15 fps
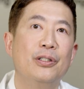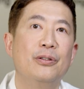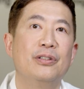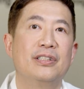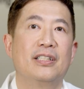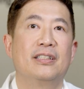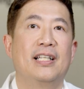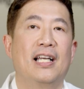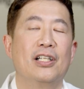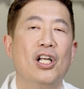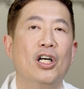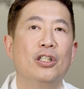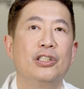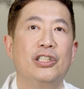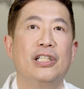use the
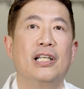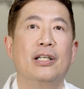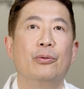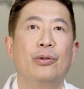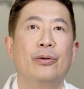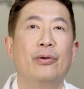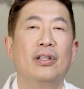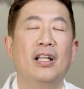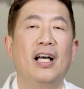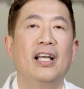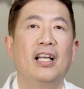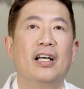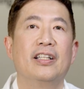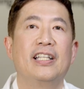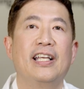technology and we
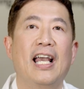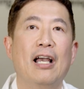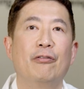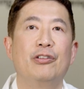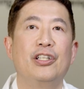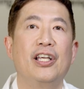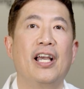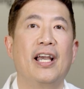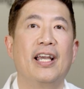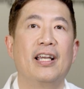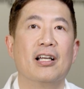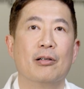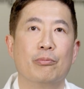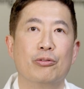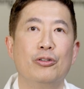rely on the
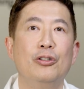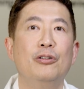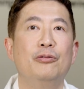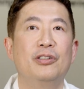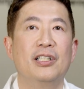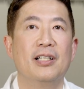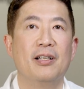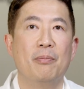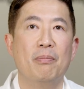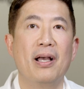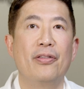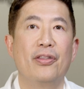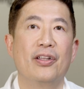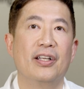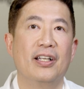FDA approved
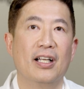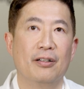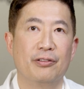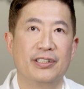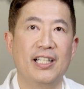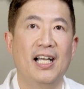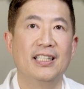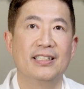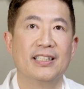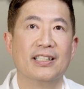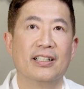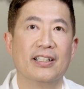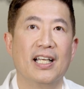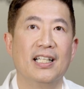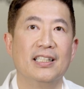method of sizing
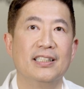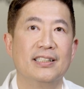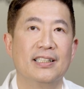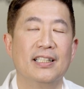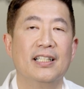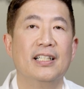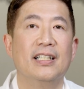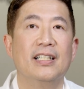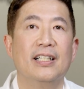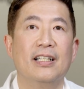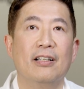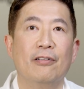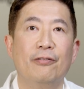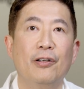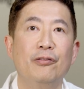the lens,
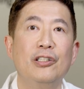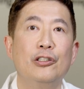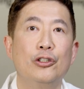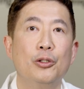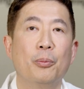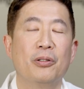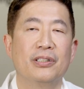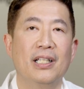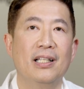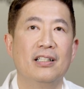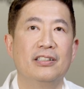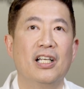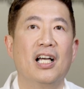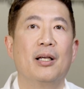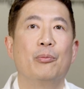52%
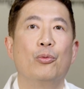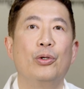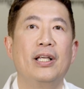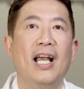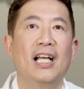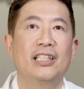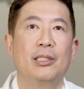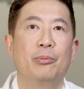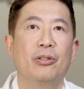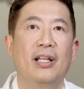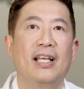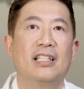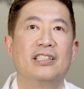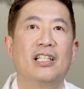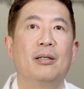of the time we actually put
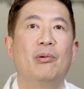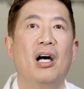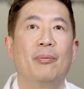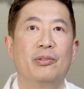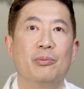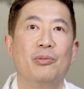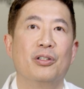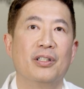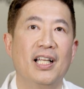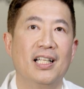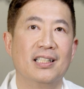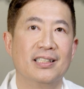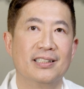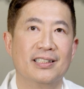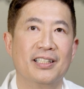a suboptimal
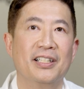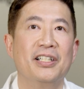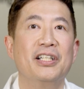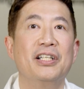lens.